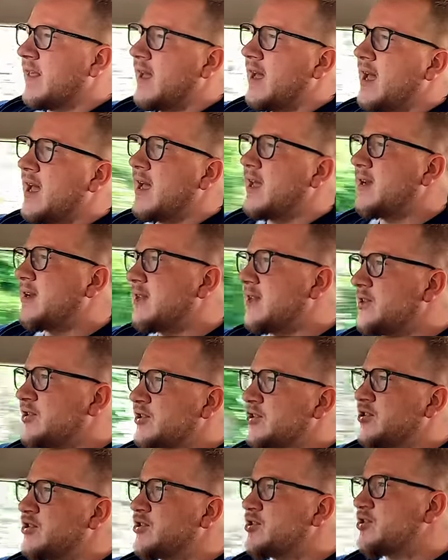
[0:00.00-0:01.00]
and this
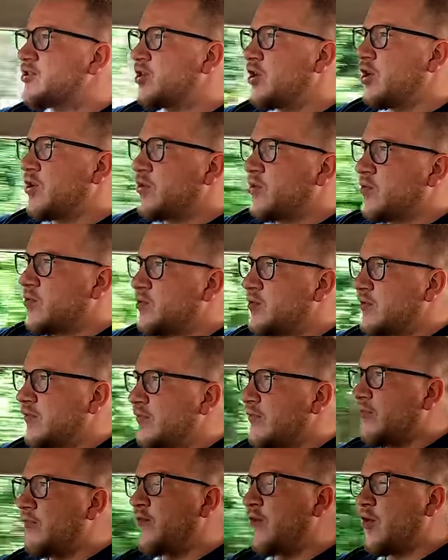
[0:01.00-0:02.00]
had sold
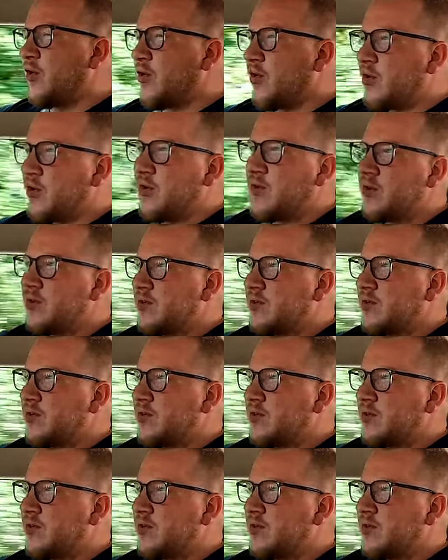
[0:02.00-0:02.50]
for